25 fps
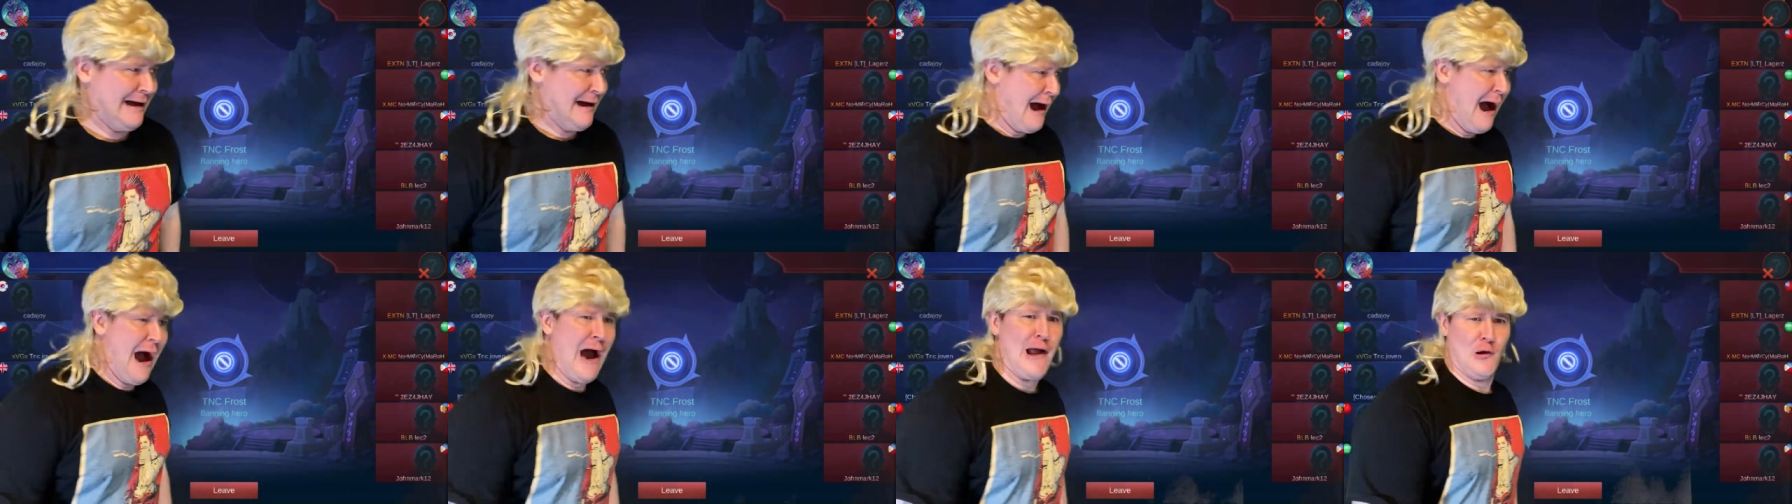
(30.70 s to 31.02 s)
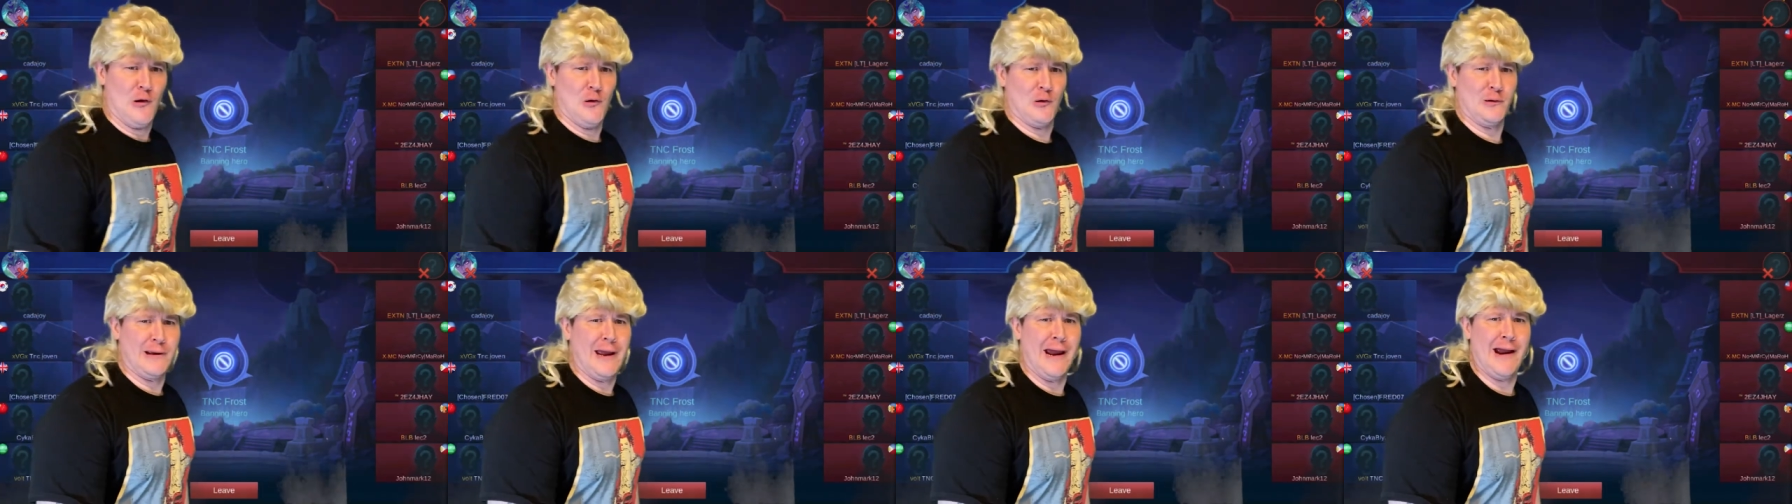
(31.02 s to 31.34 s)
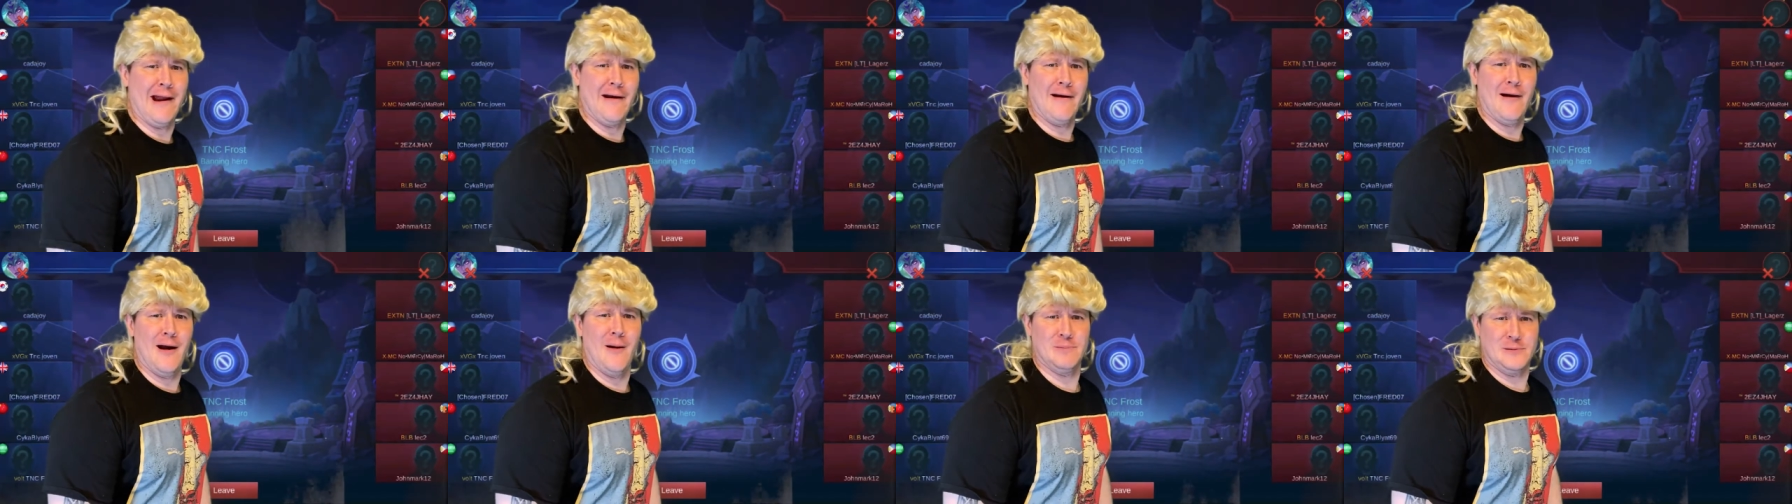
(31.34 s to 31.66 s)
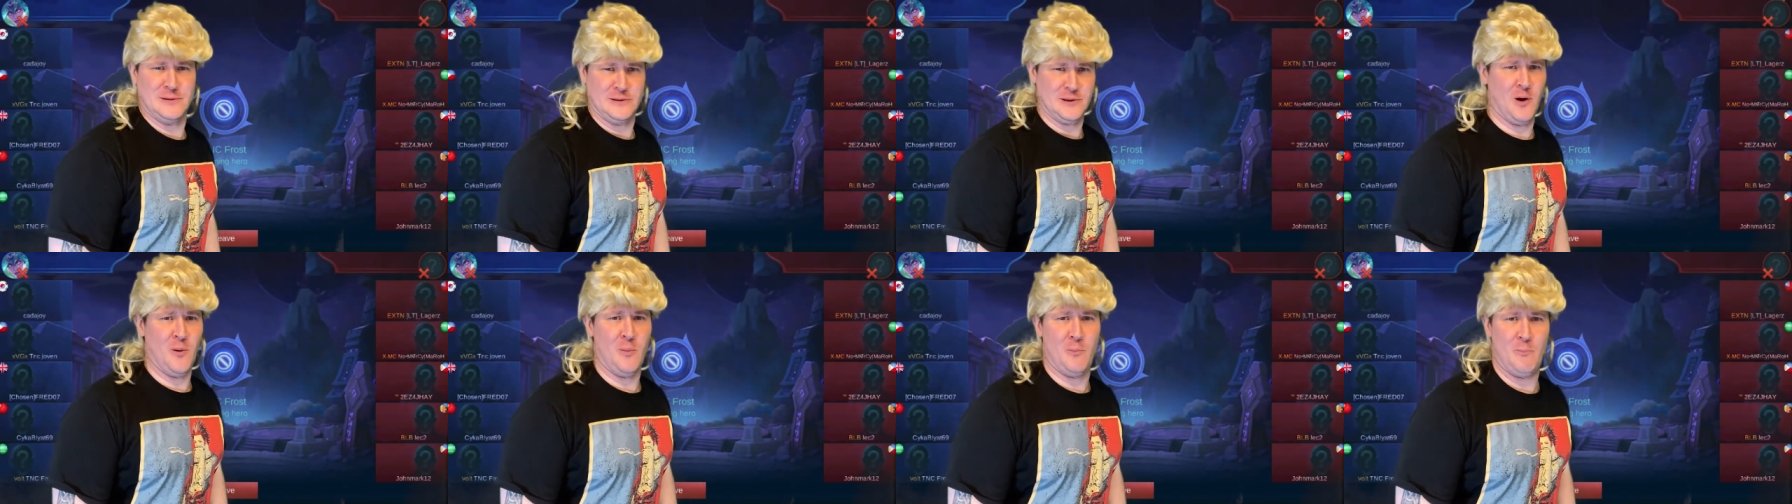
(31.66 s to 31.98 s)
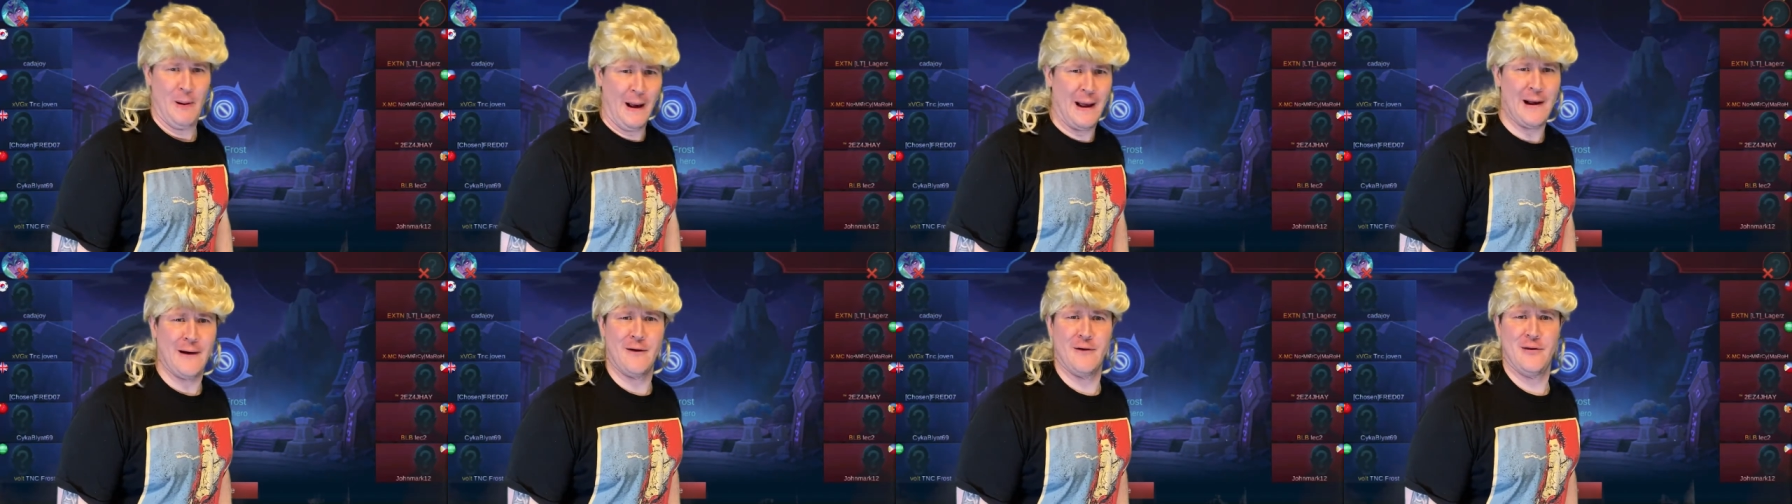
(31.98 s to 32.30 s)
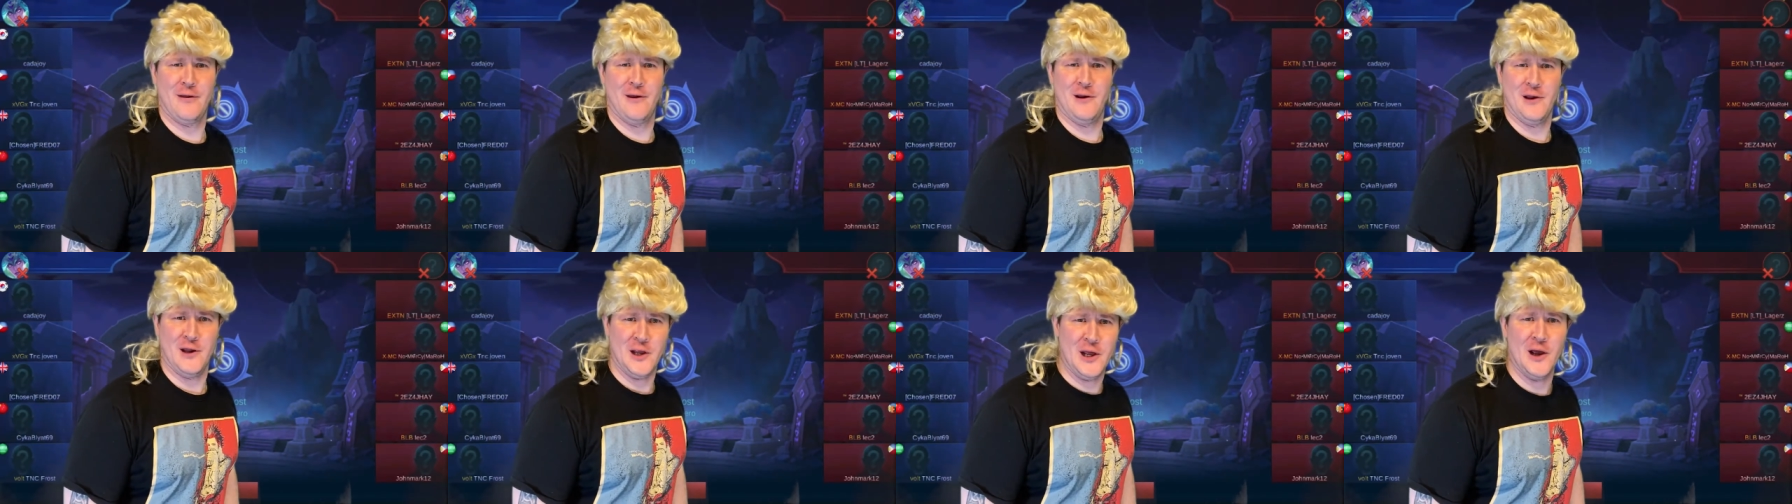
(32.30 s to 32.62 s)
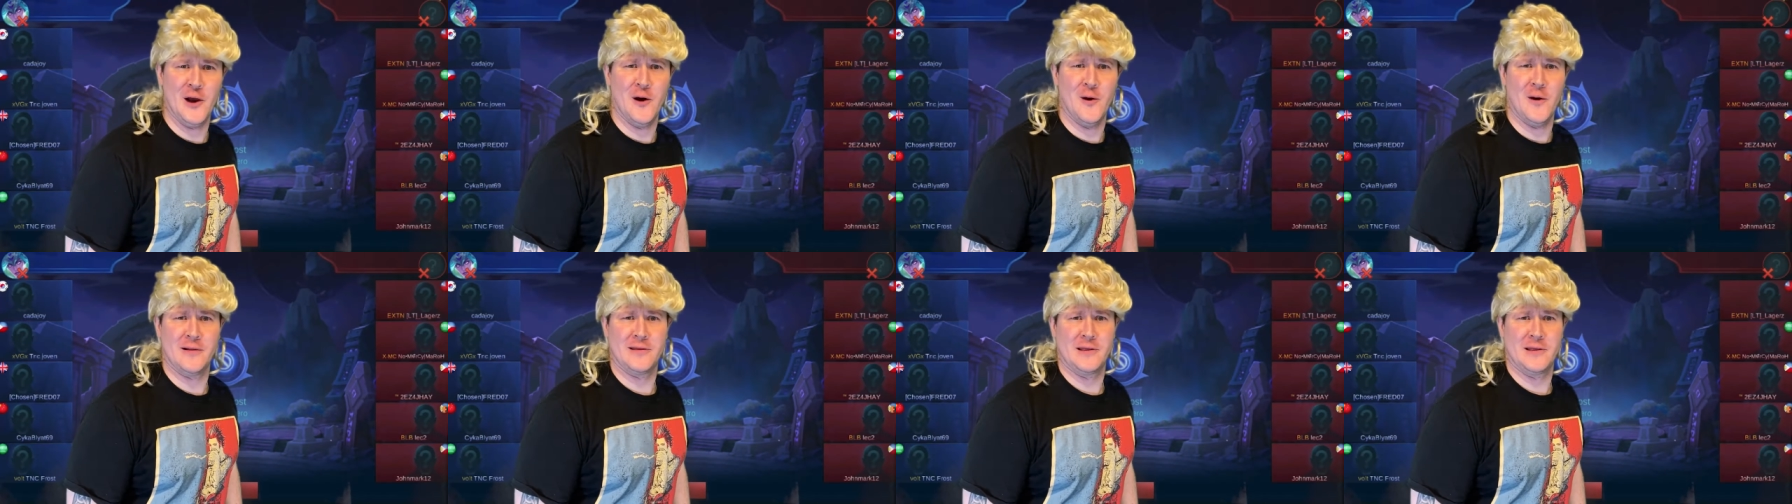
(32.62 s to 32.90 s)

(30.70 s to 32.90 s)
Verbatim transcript: I don't care, I'm still better than you